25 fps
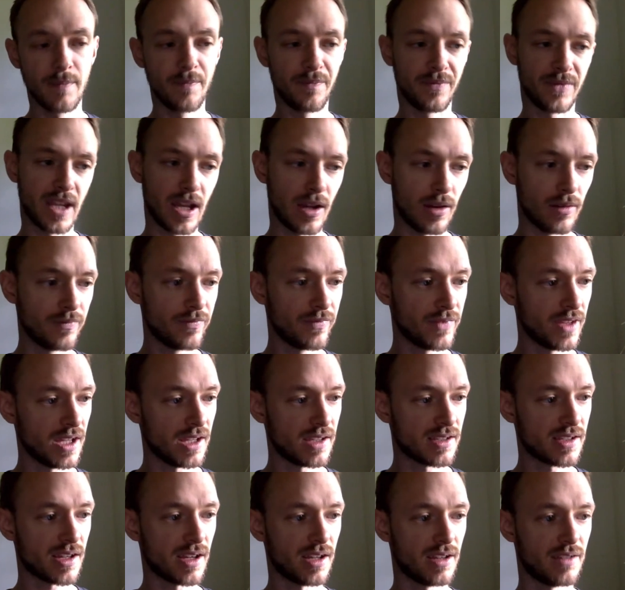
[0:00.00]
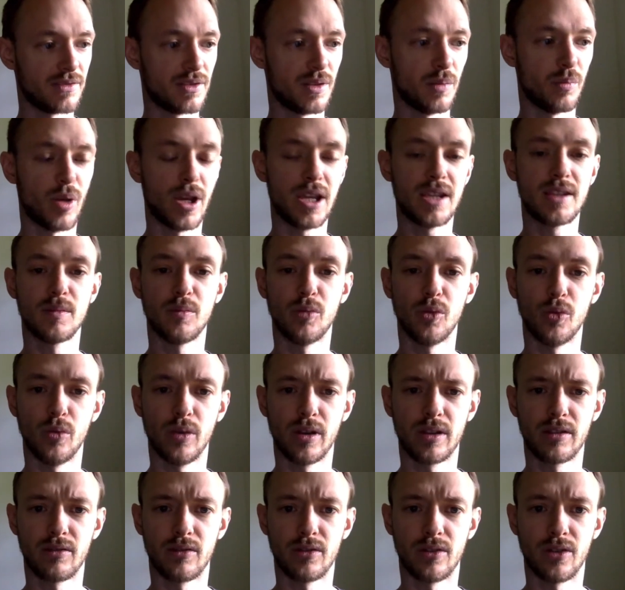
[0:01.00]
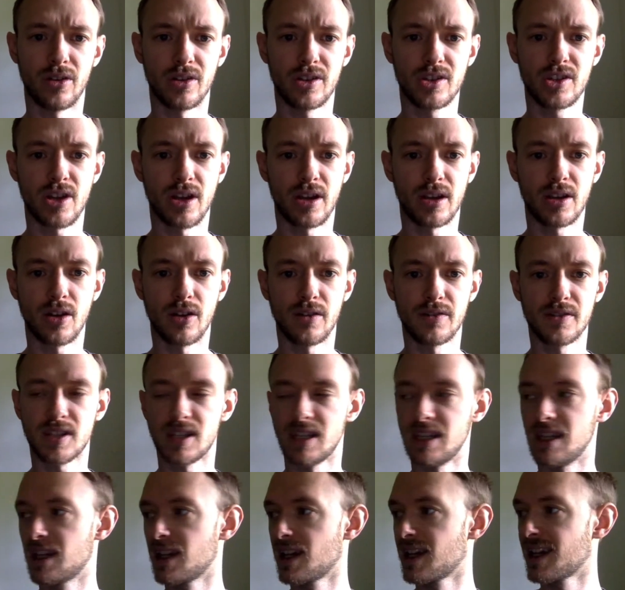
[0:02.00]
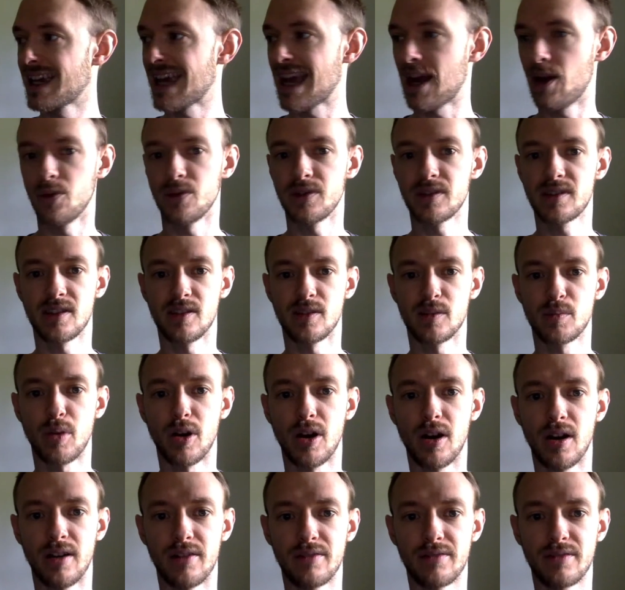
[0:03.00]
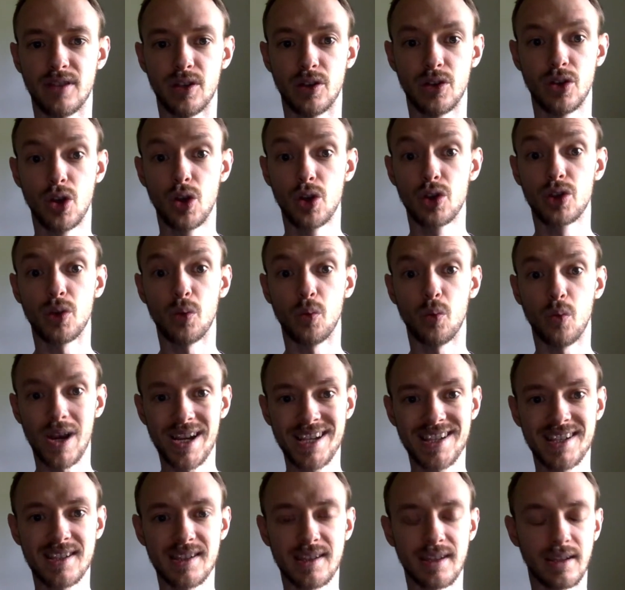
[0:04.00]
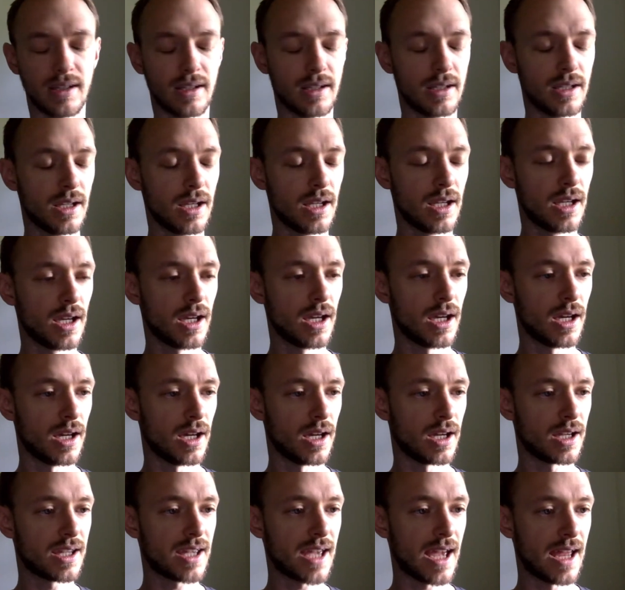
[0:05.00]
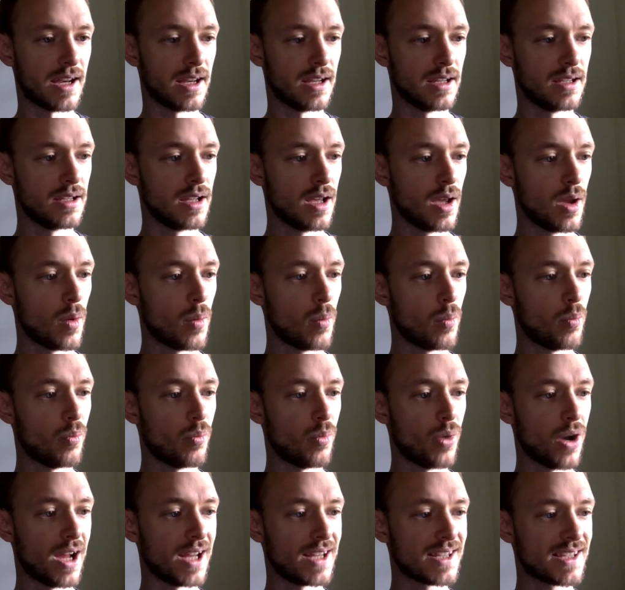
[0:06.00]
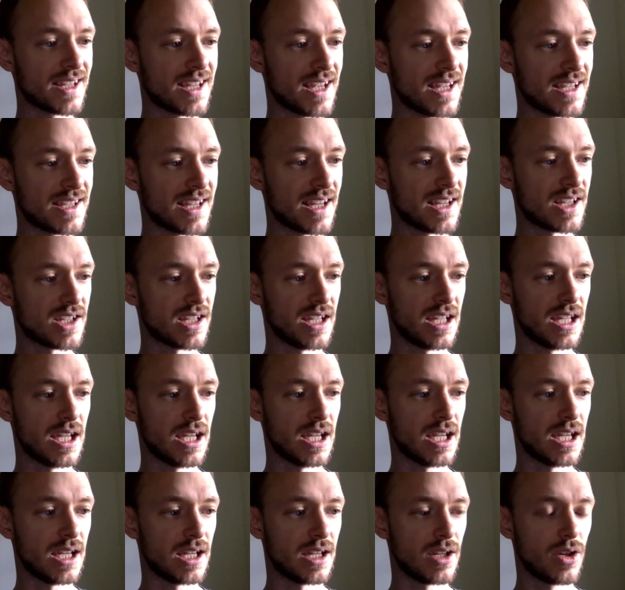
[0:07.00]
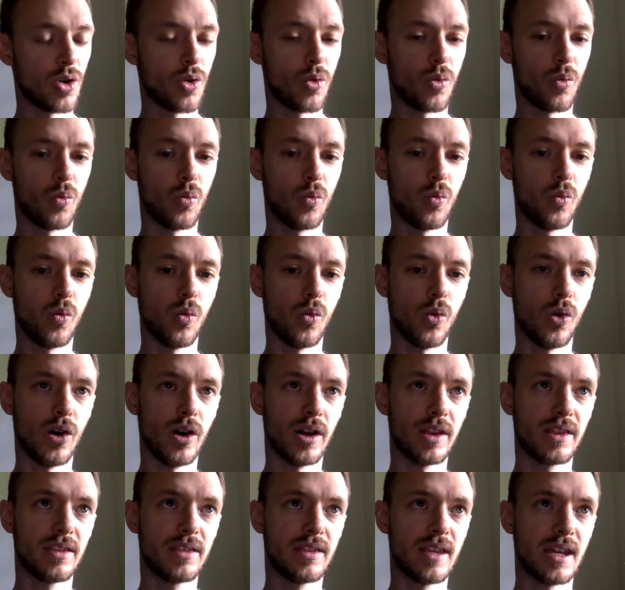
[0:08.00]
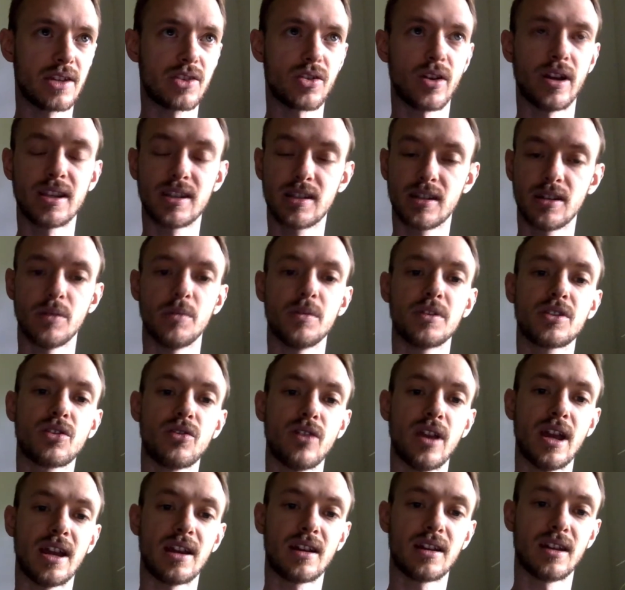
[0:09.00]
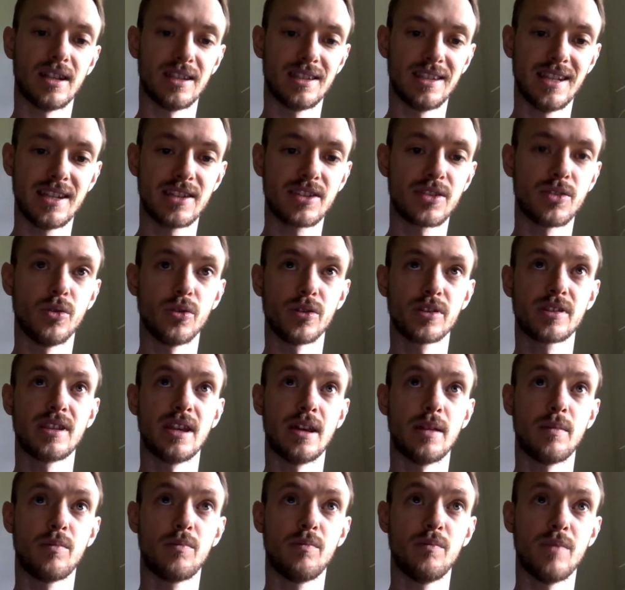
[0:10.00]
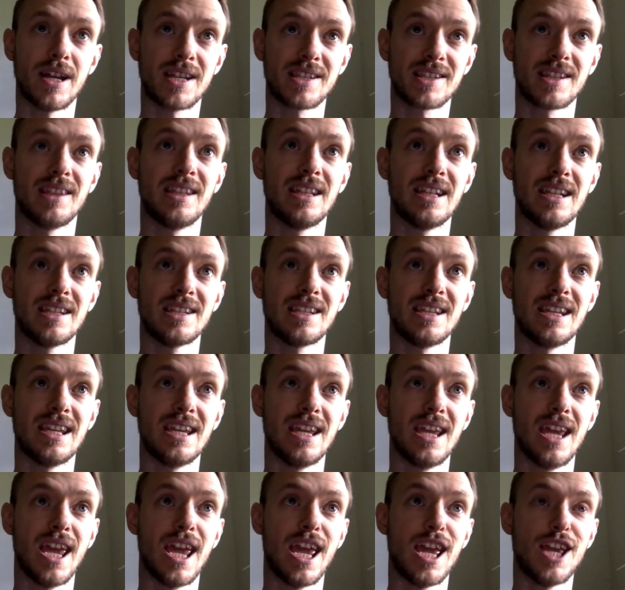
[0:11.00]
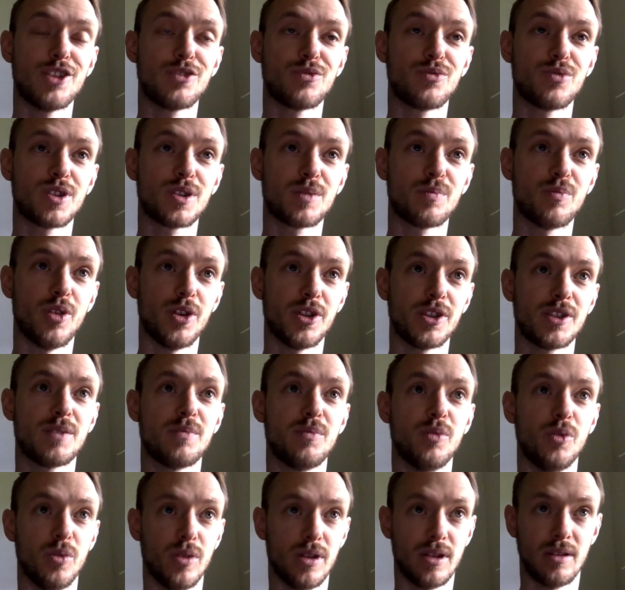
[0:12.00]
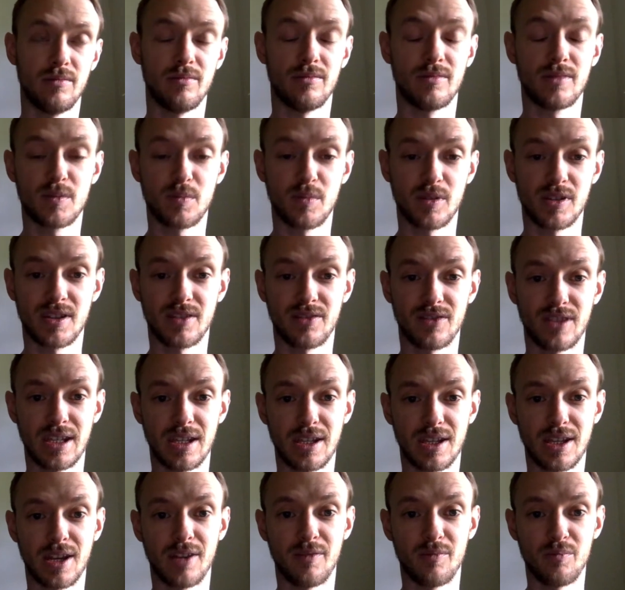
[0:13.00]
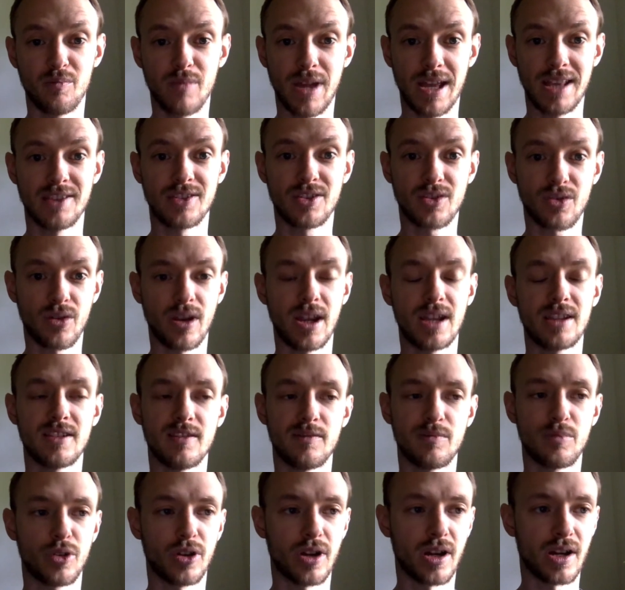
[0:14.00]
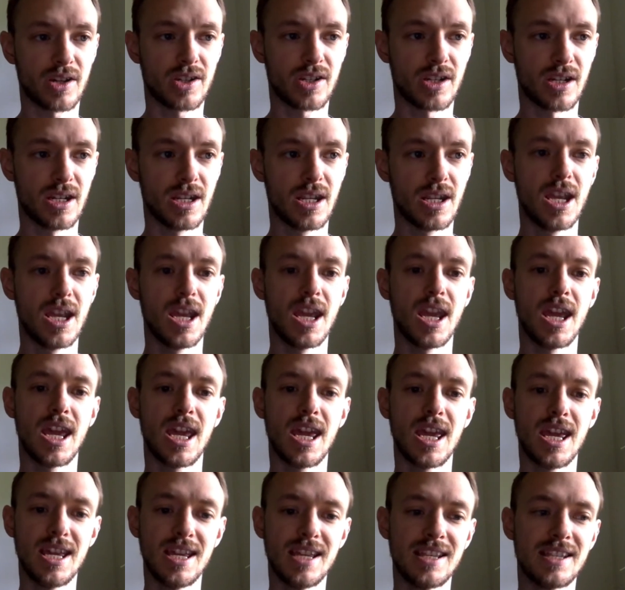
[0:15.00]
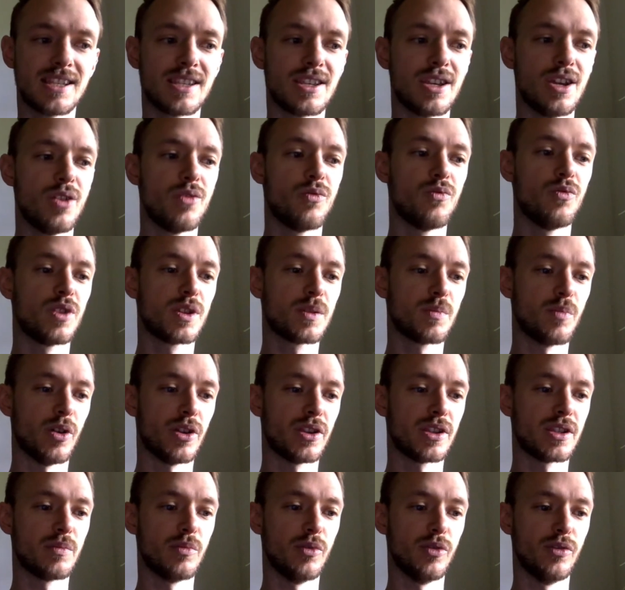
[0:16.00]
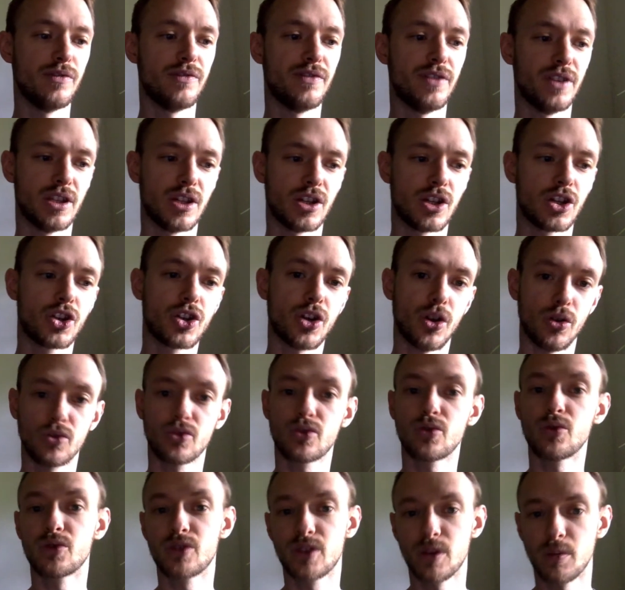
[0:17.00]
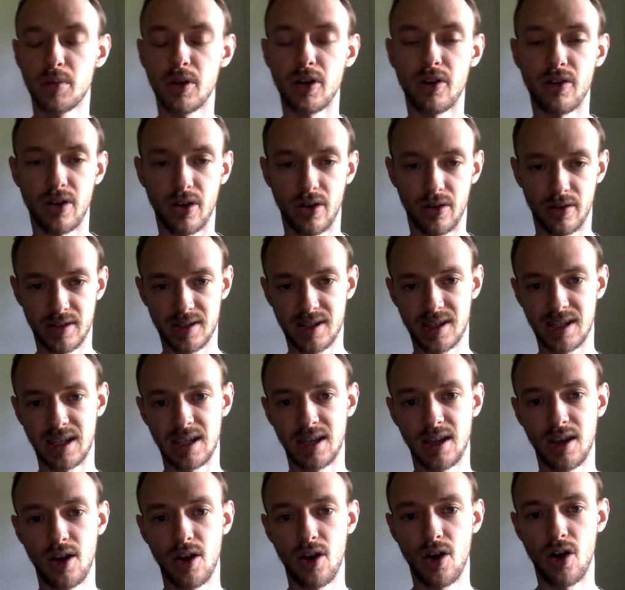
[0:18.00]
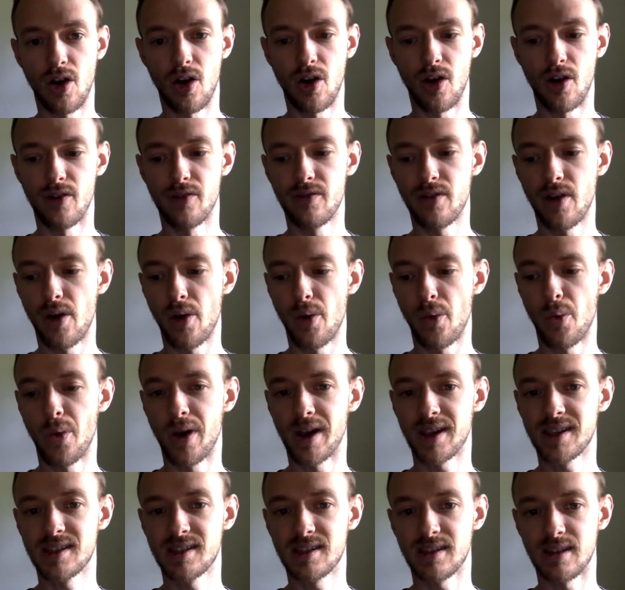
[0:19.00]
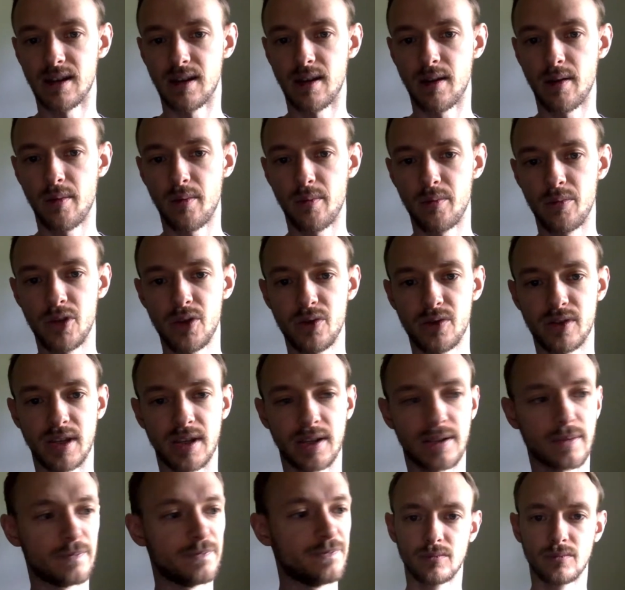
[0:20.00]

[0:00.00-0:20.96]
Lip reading: Now, it's kind of debatable whether or not Tchaikovsky counts as part of the Western canon, but essentially here, what they're trying to do is create a kind of discourse that masculinity is responsible, and specifically kind of men's creative production, is responsible for the cultural superiority of Western music.